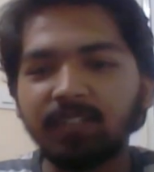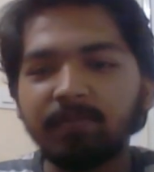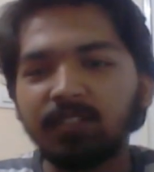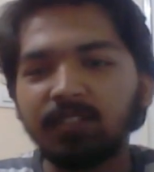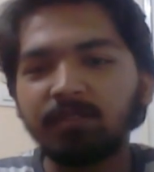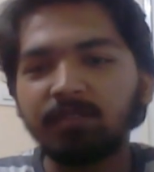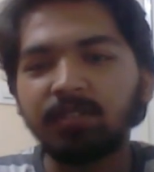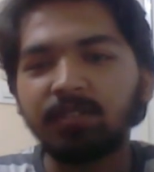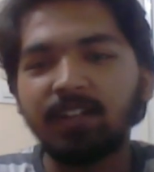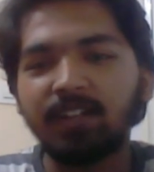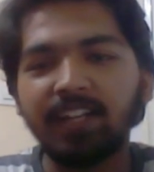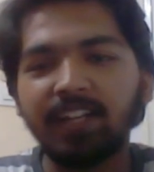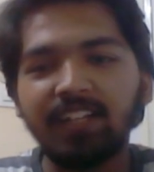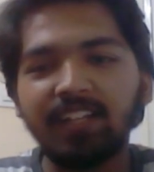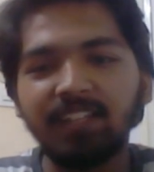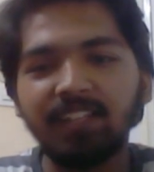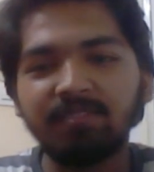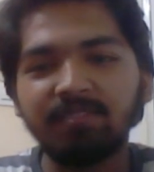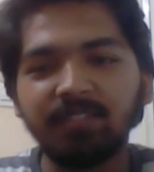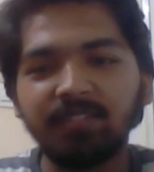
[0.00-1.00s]
Go for knight
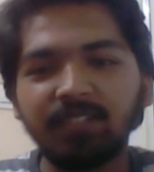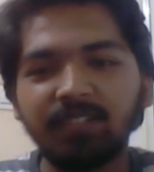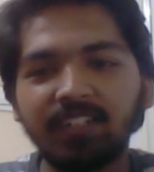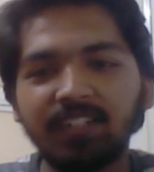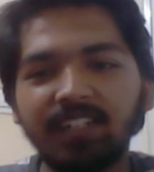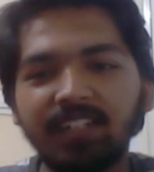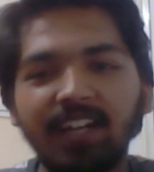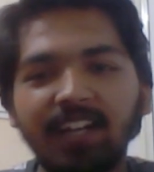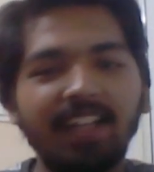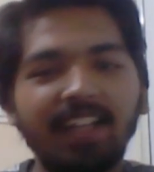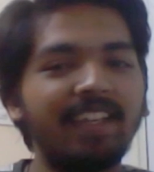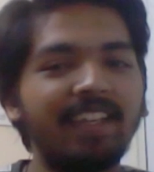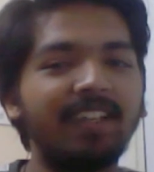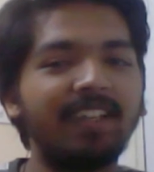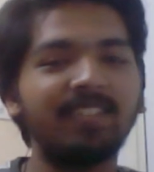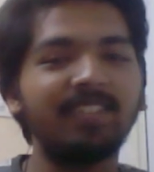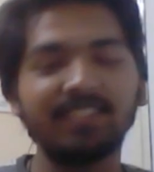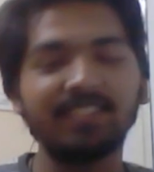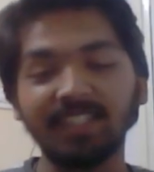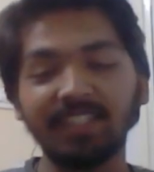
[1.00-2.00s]
d4. Attacking
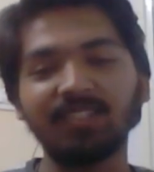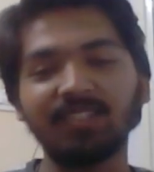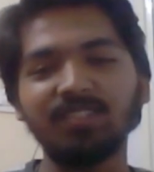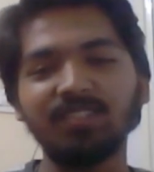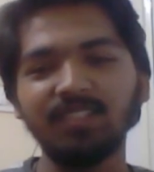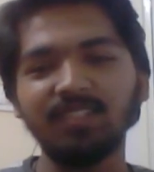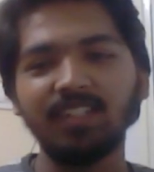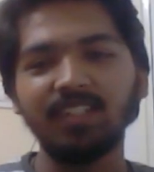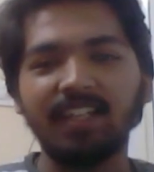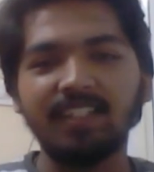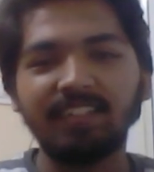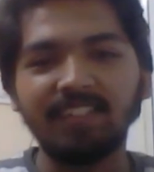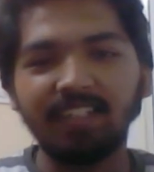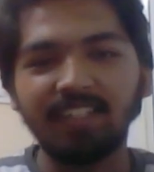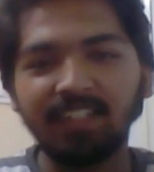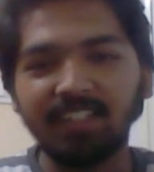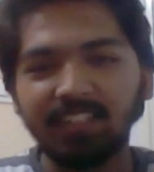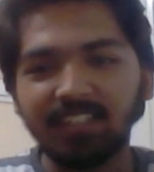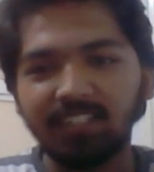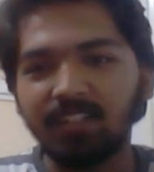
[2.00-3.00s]
on c2. I
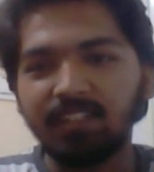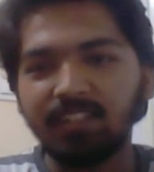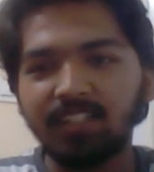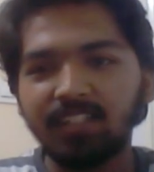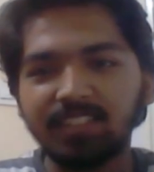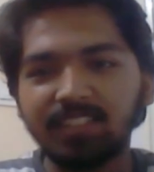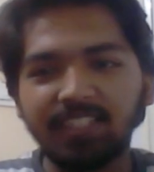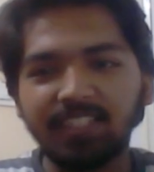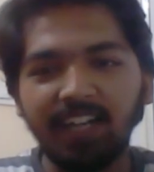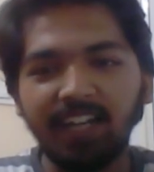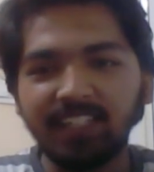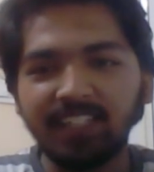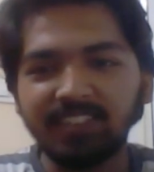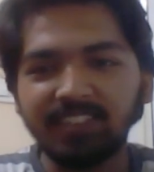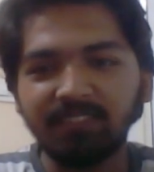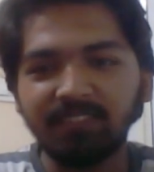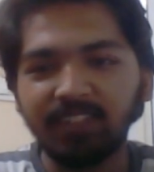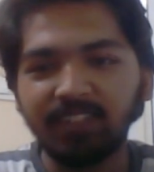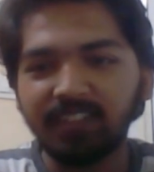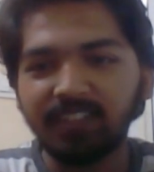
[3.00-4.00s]
think the strategy
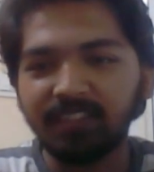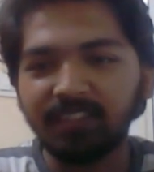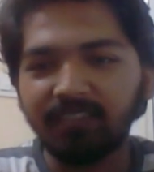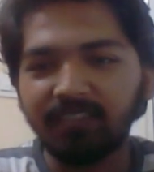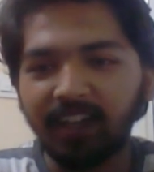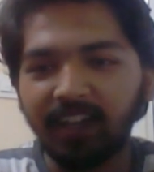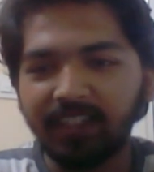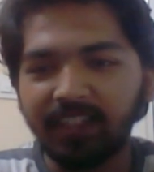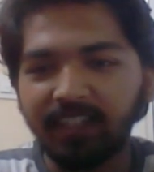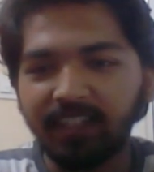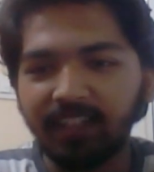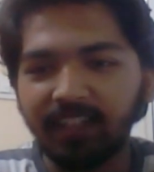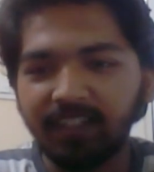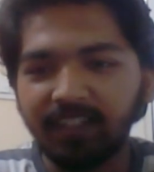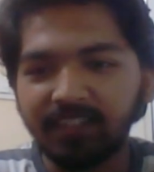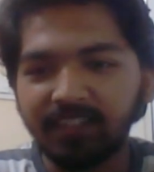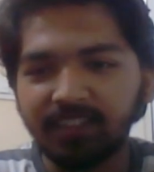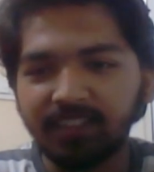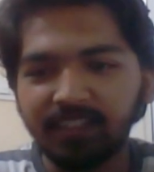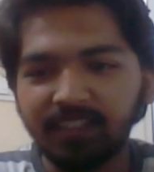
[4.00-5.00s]
with Valkyrie
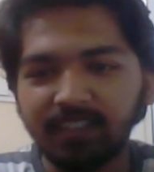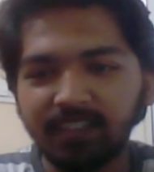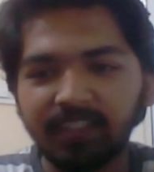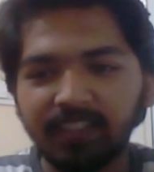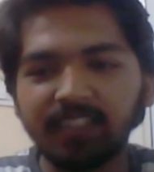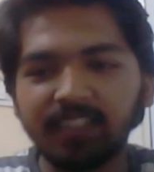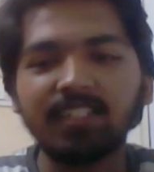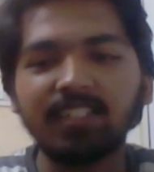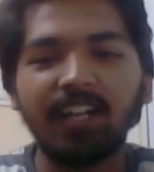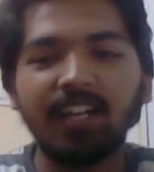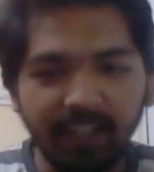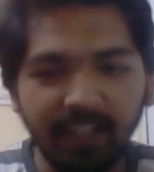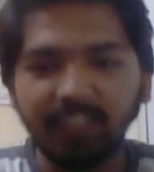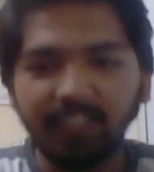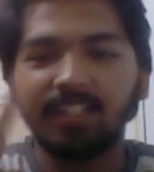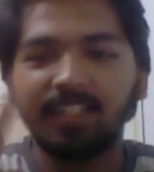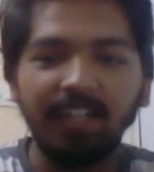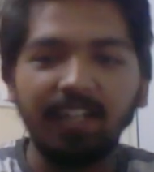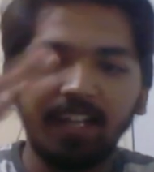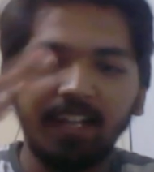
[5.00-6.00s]
is just
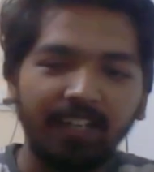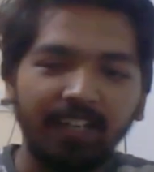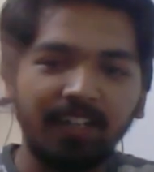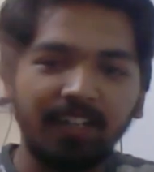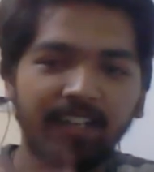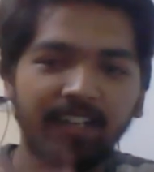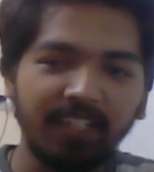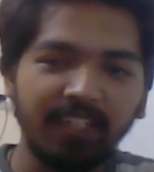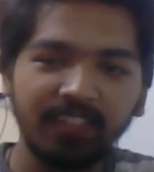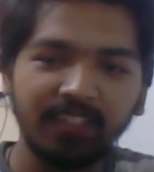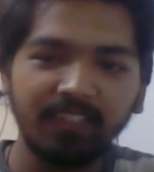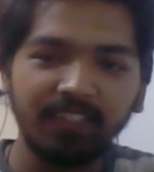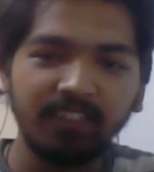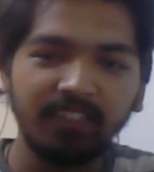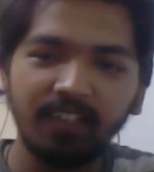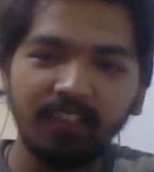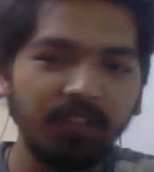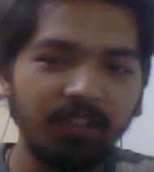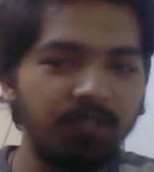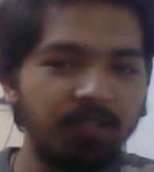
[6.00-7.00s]
attack.
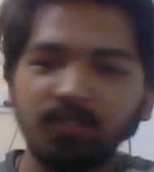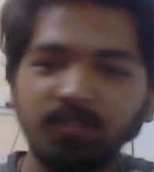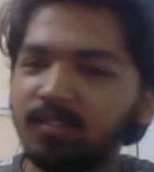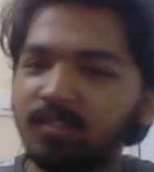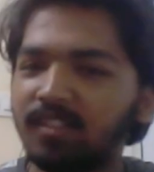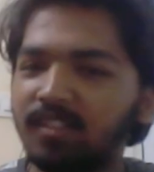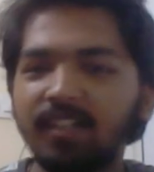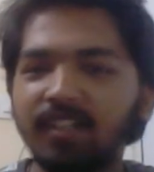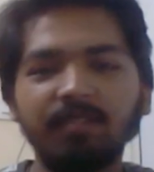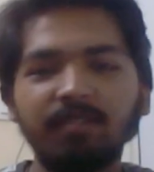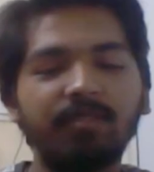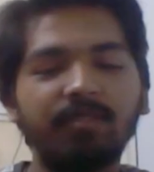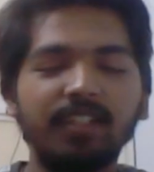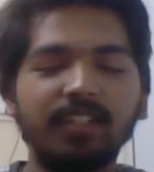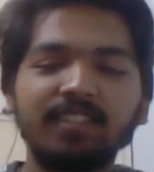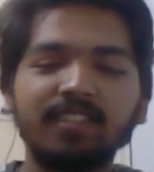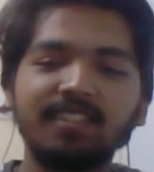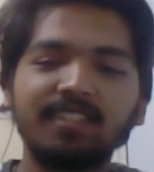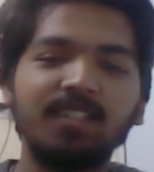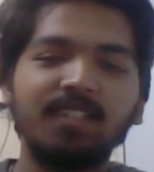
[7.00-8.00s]
No
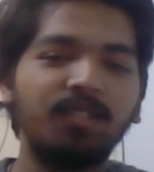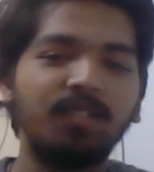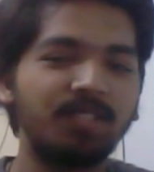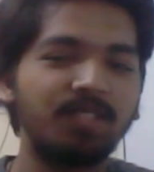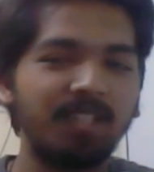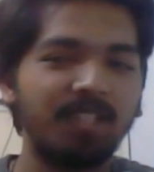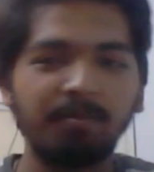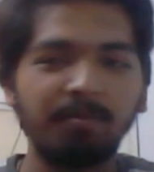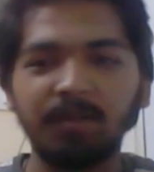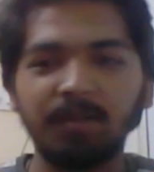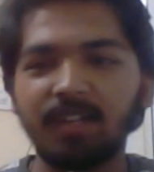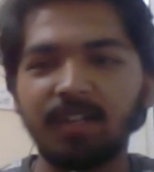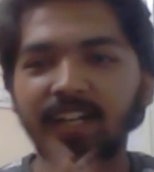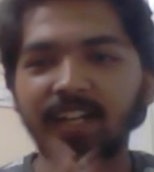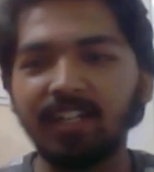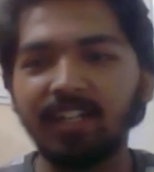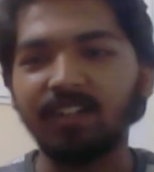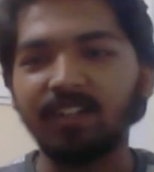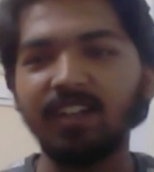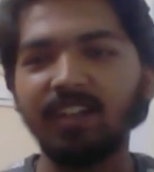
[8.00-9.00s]
defense, no support
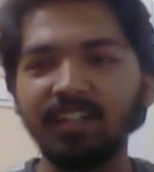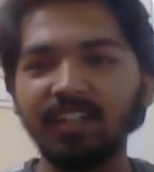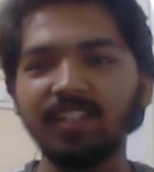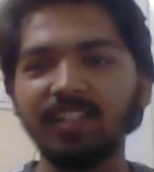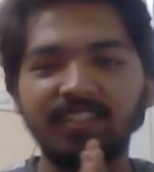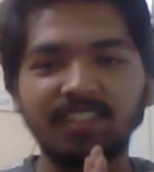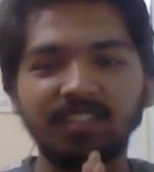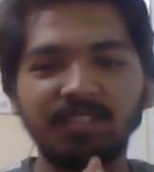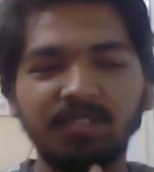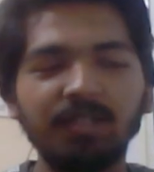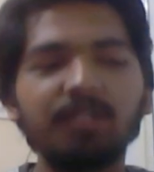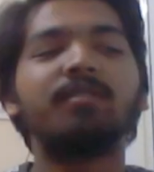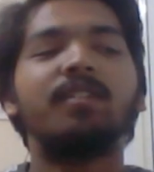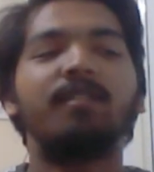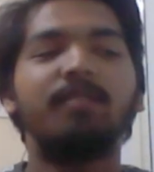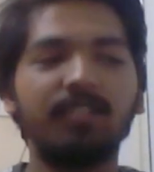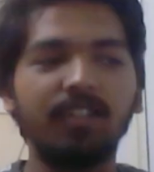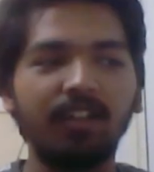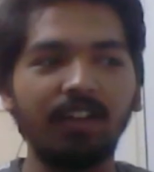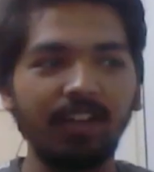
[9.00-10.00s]
at all. Just going for
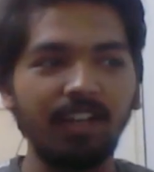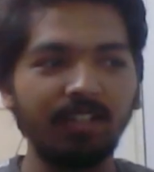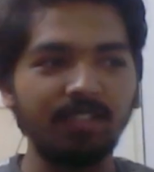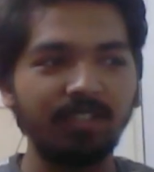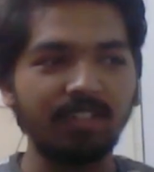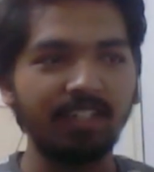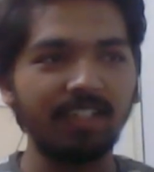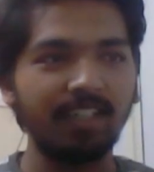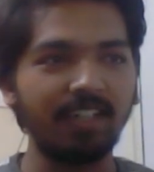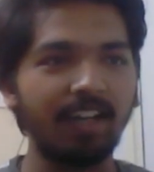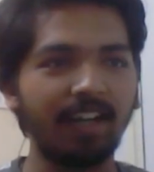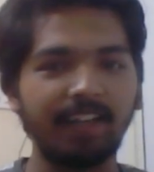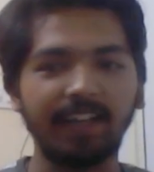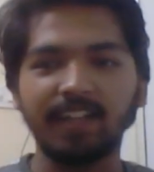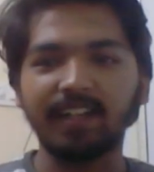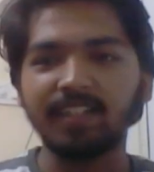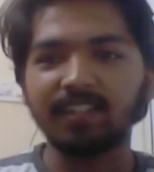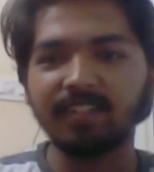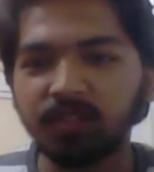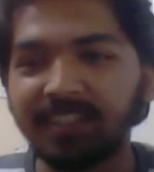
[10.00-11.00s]
all out attack.